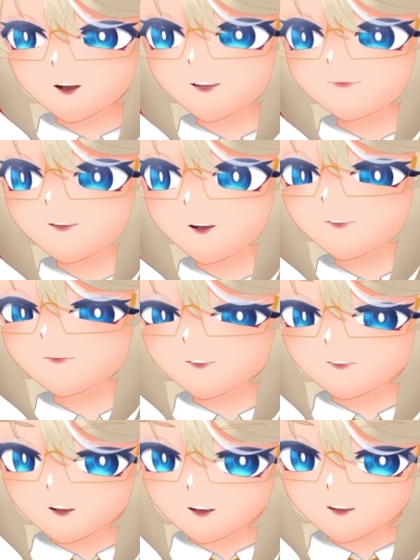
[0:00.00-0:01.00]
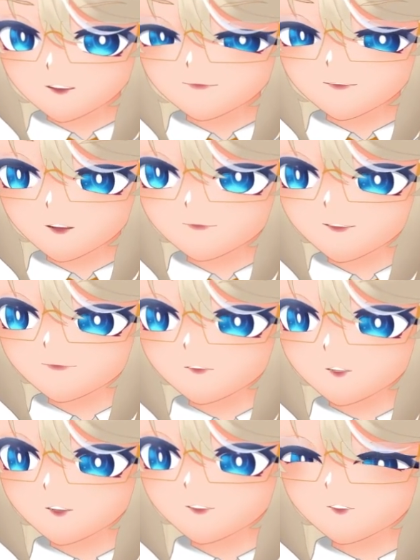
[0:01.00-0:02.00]
very frustrating for
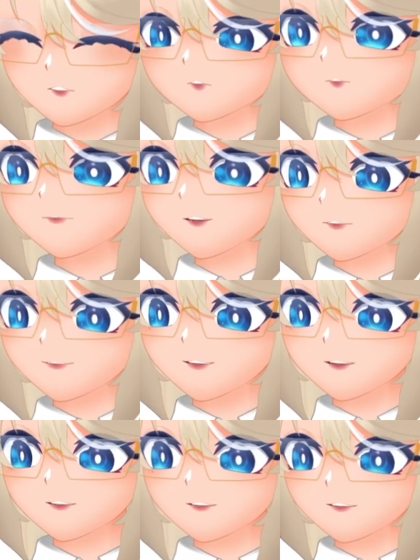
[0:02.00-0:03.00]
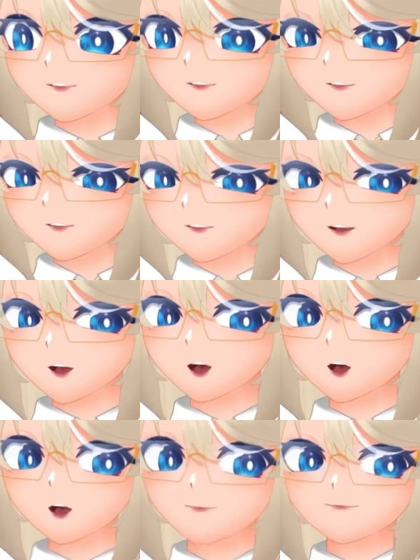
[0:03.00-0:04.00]
people to deal with this.
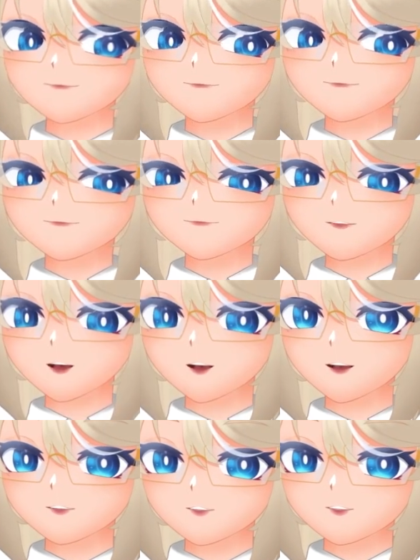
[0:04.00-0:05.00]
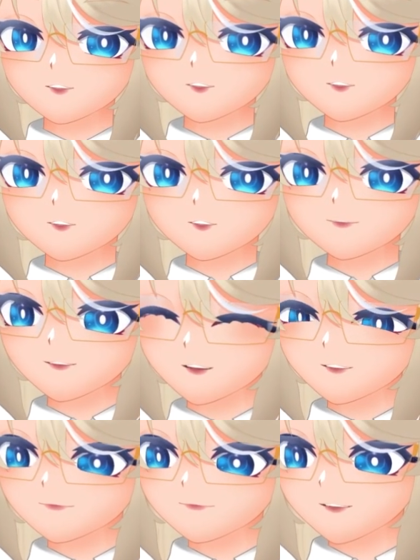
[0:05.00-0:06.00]
And I do think that something
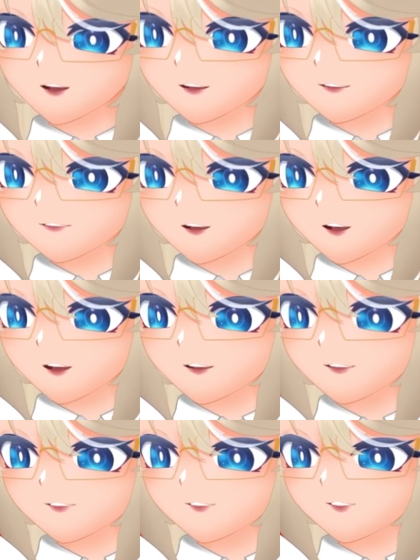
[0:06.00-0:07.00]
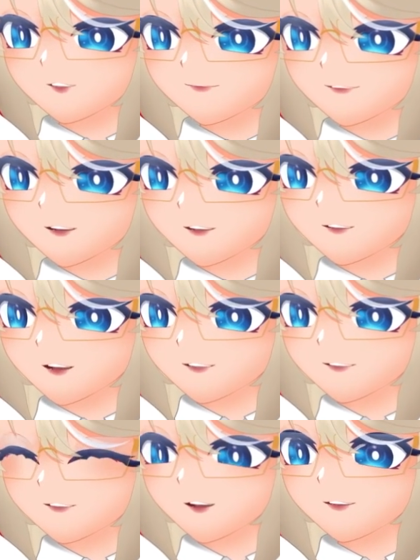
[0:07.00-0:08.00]
needs to be done. I just don't think that
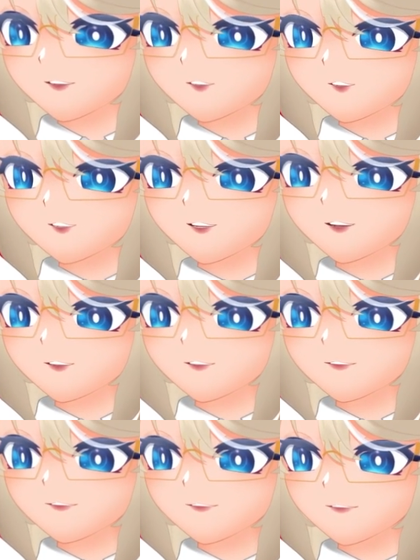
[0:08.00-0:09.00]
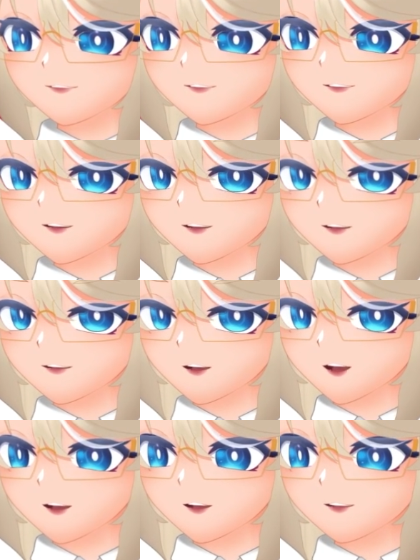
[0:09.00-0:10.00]
the answer is,
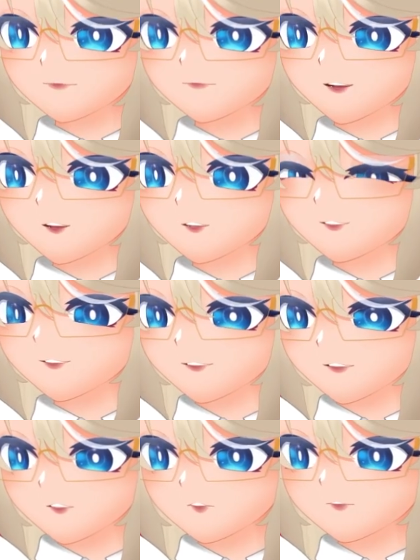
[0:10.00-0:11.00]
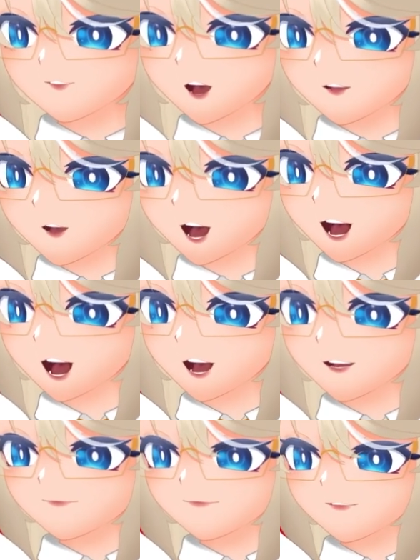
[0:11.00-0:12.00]
hey, riggers, you now
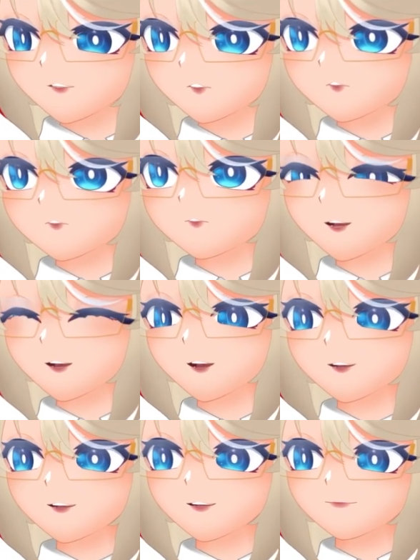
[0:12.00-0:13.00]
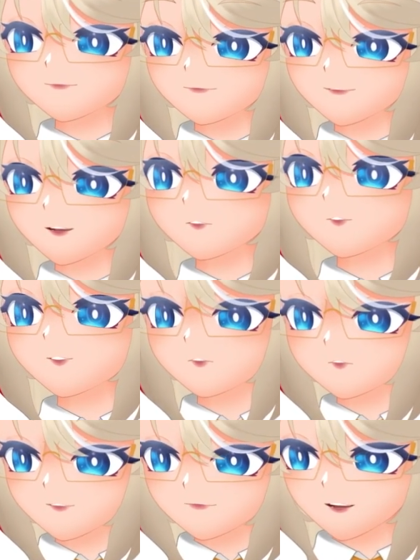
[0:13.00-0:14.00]
have to give me your
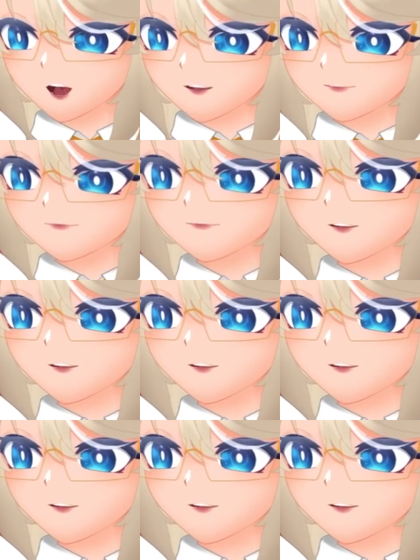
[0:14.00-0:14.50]
source files.